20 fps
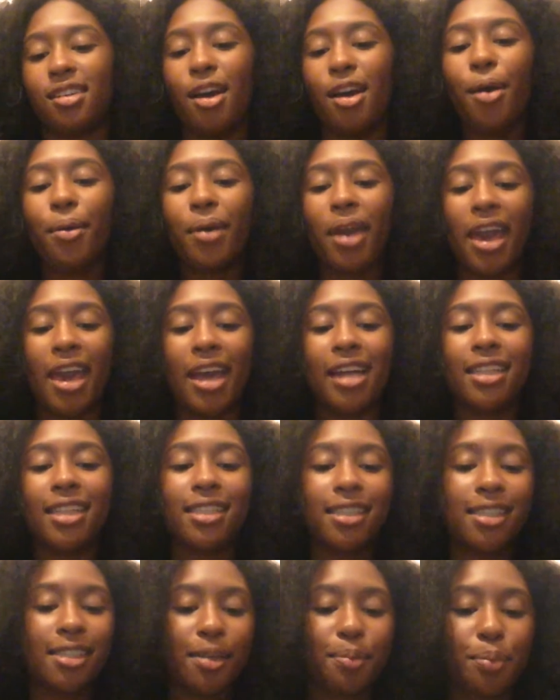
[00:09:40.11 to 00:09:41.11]
Okay,
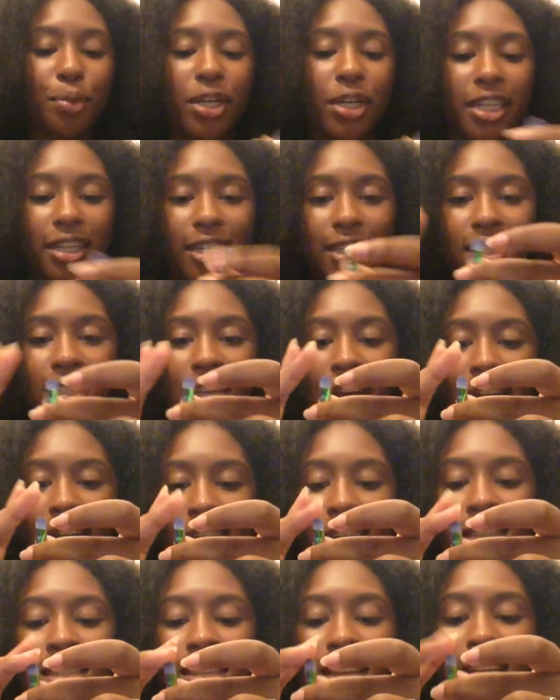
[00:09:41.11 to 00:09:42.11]
this is a pretty good
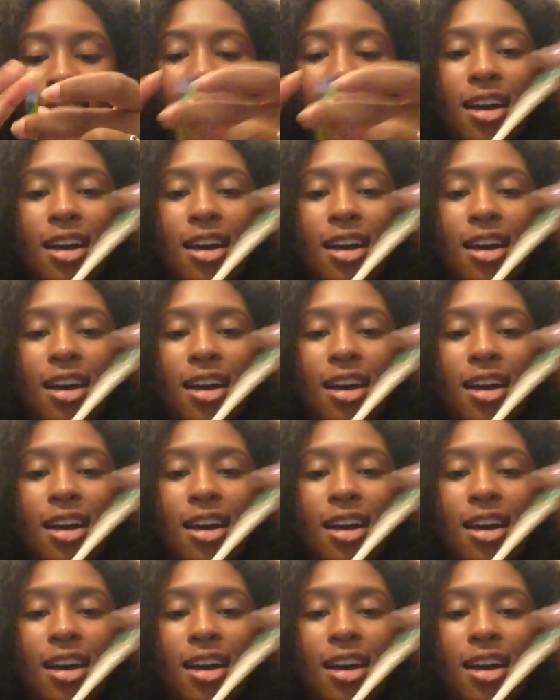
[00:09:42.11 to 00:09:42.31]
size.